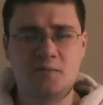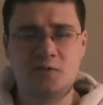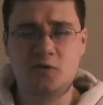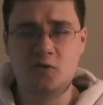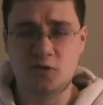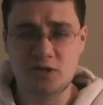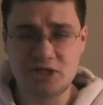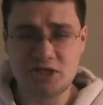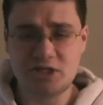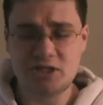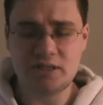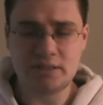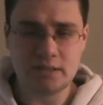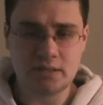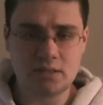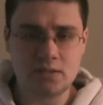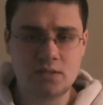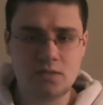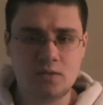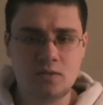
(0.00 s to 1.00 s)

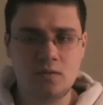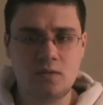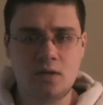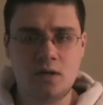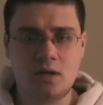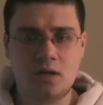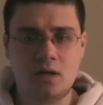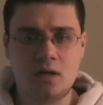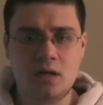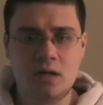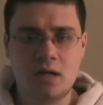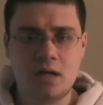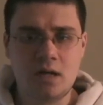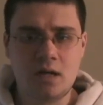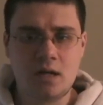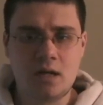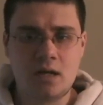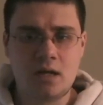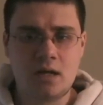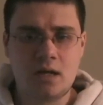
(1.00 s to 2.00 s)
Christians who are
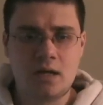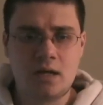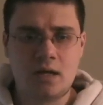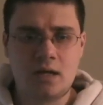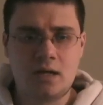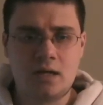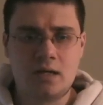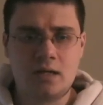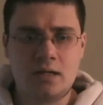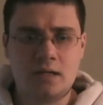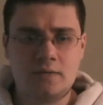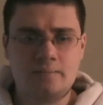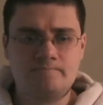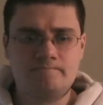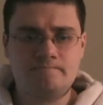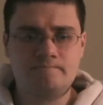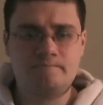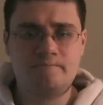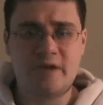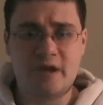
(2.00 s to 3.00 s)

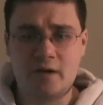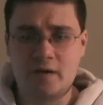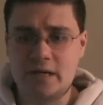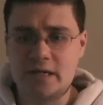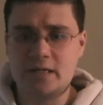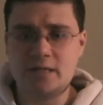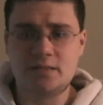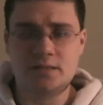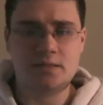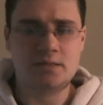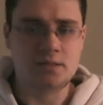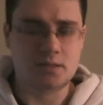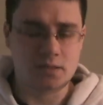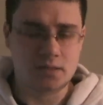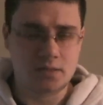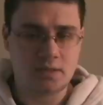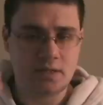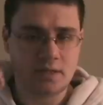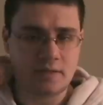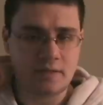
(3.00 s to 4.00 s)
very
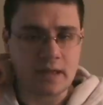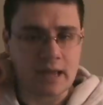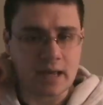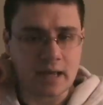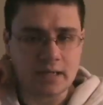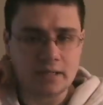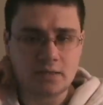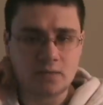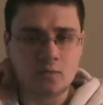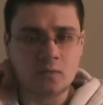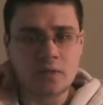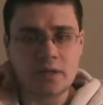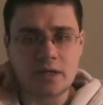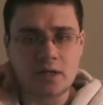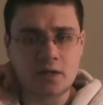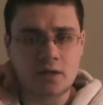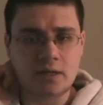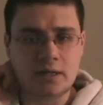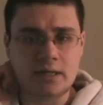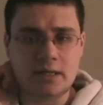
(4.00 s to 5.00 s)
concerned that
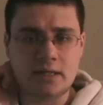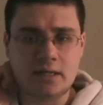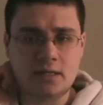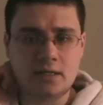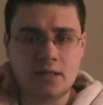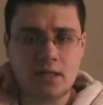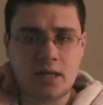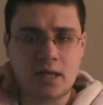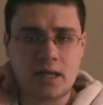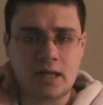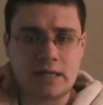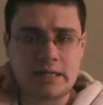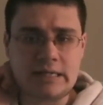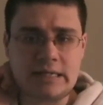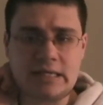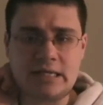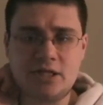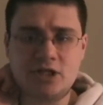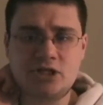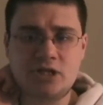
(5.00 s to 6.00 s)
we are in a
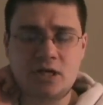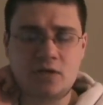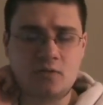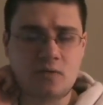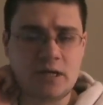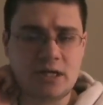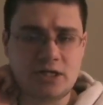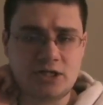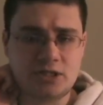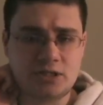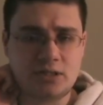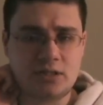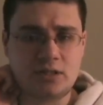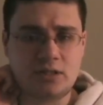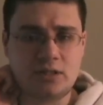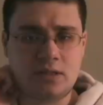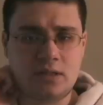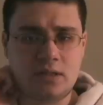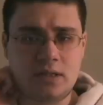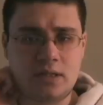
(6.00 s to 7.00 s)
key
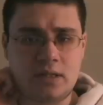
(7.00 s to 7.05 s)
generation